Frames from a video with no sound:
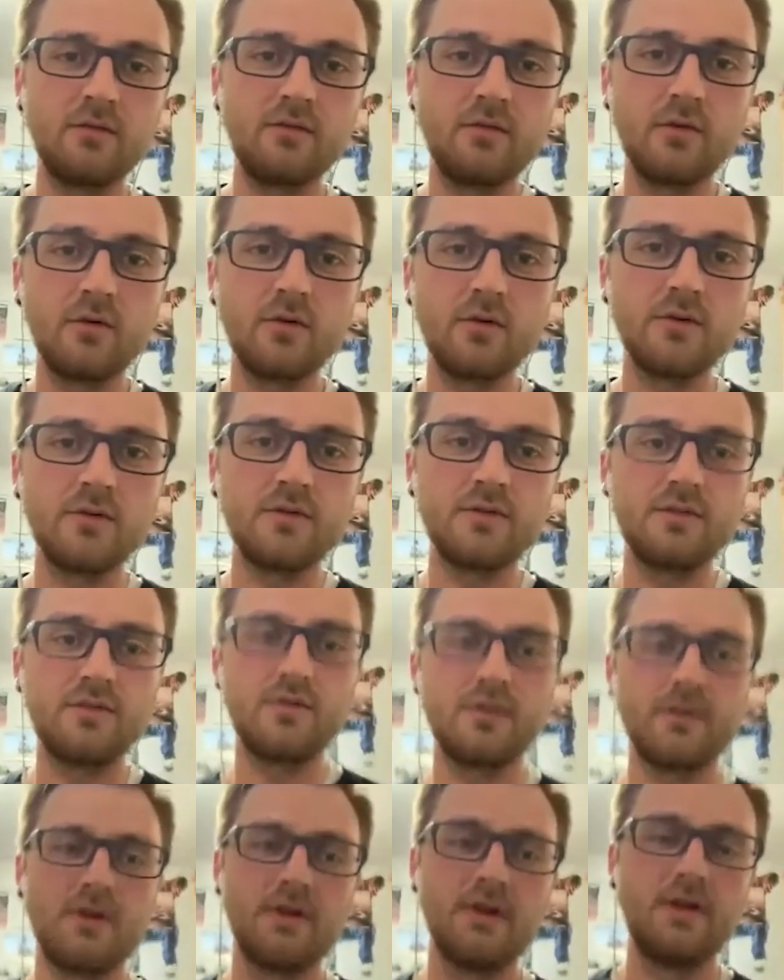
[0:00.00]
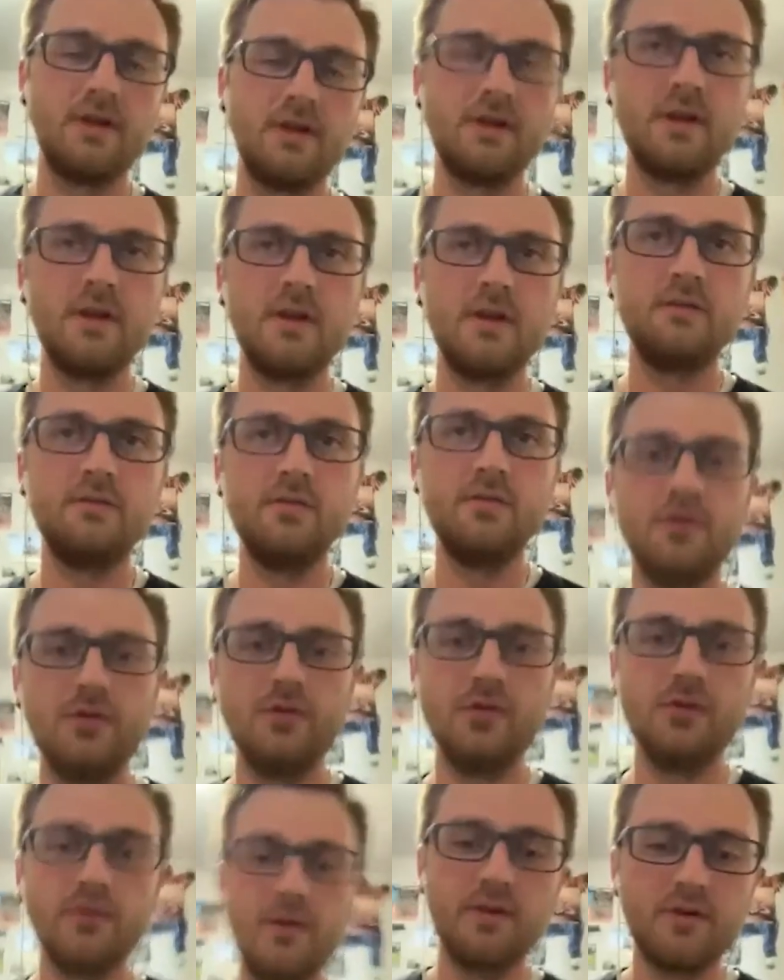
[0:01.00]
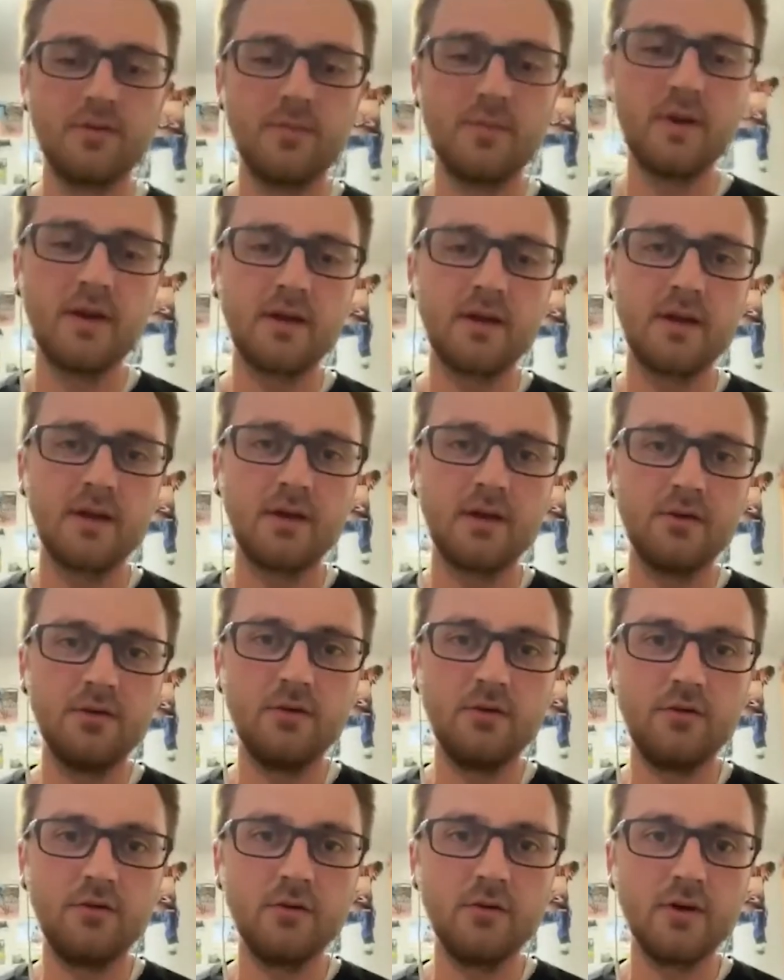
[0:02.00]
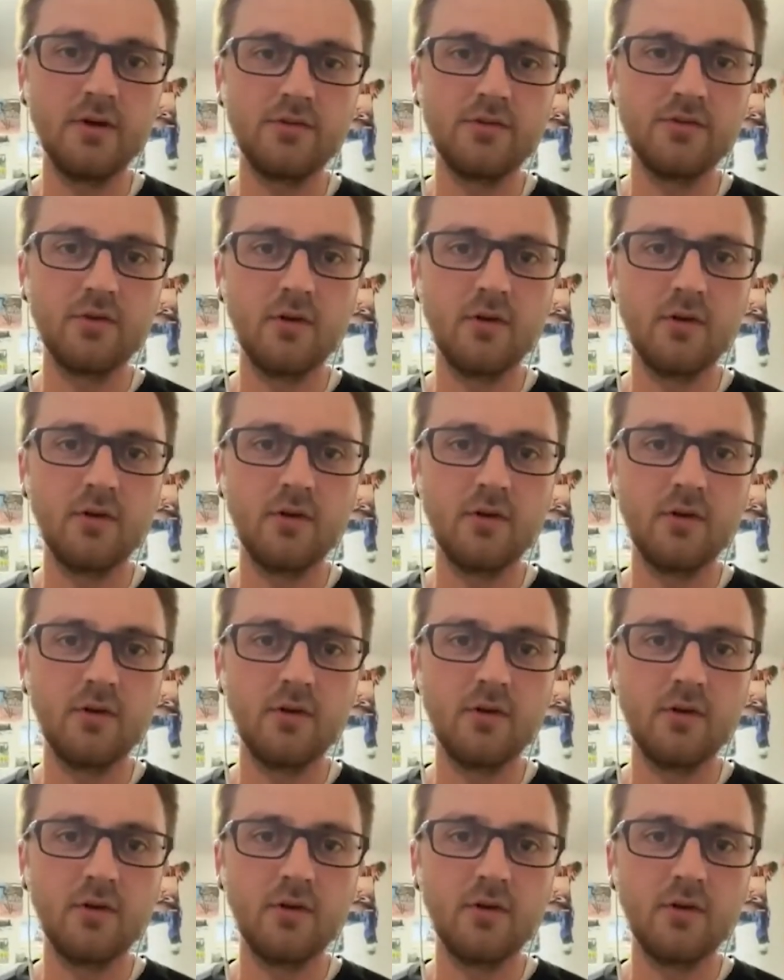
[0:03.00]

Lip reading: back and forth in it if you do it, depending on how you do it.